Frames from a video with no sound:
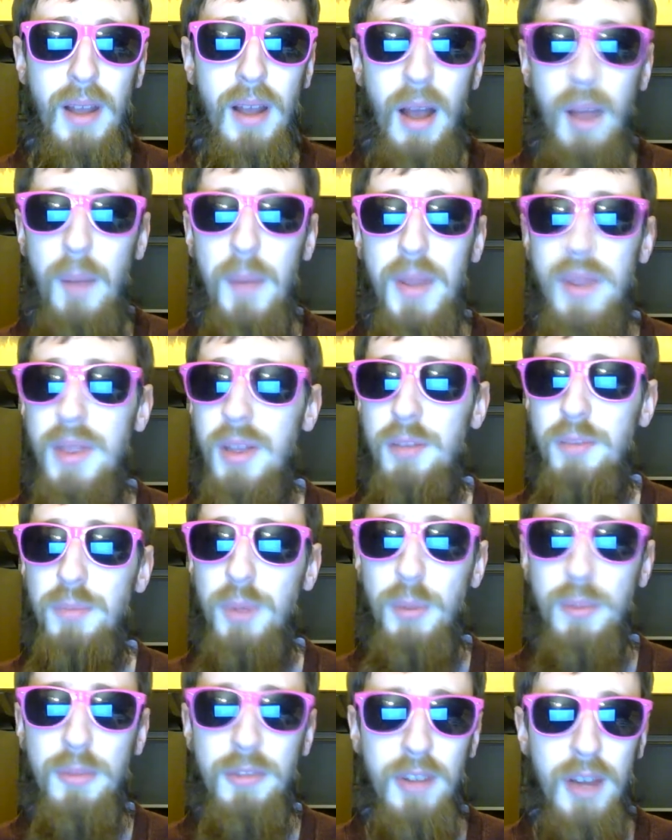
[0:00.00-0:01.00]
I mean, that's
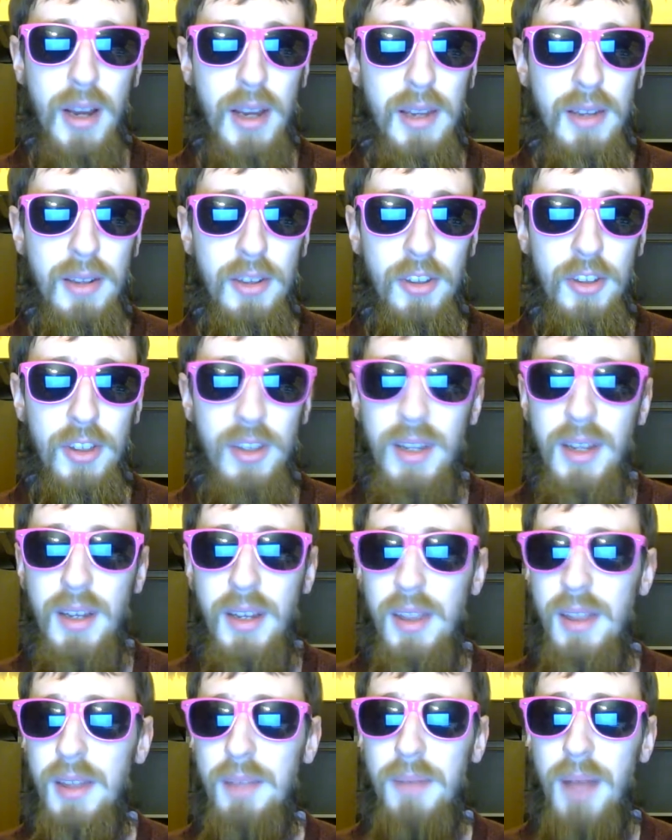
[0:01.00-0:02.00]
more miraculous than
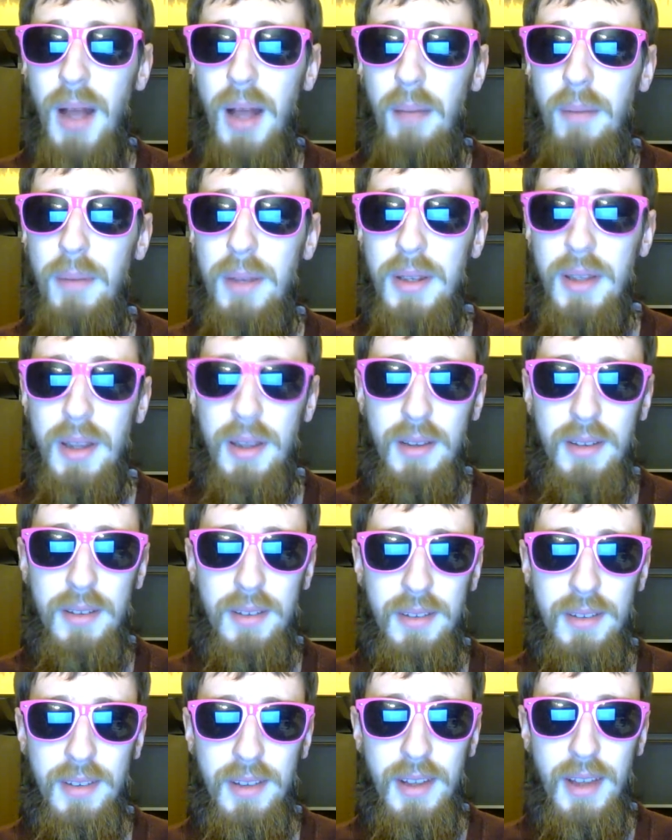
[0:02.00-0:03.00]
anything Muhammad did.
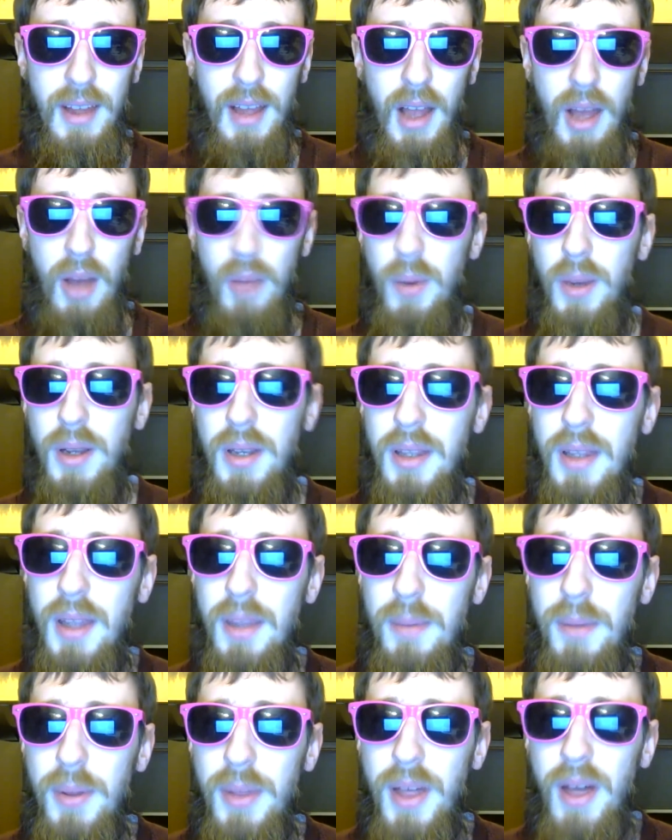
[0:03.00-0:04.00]
Why didn't
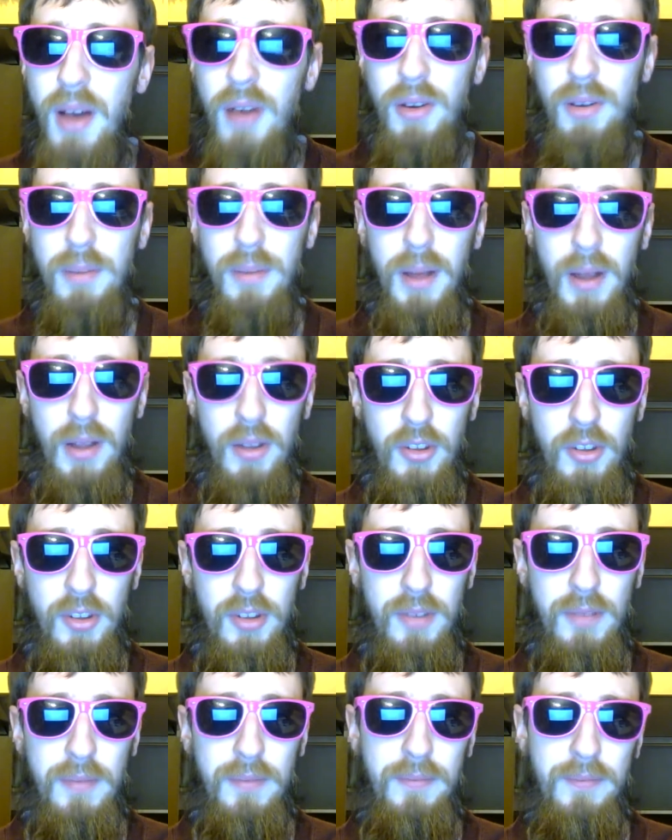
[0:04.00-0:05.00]
they put that on a bus?